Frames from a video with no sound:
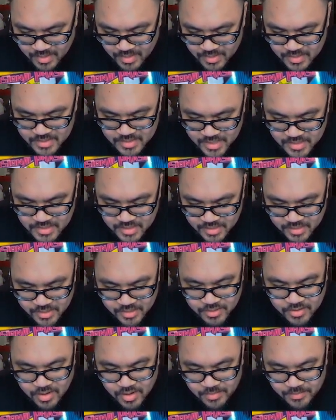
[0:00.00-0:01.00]
This guy's an
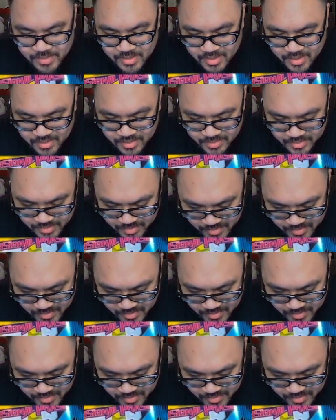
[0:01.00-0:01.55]
uncommon, and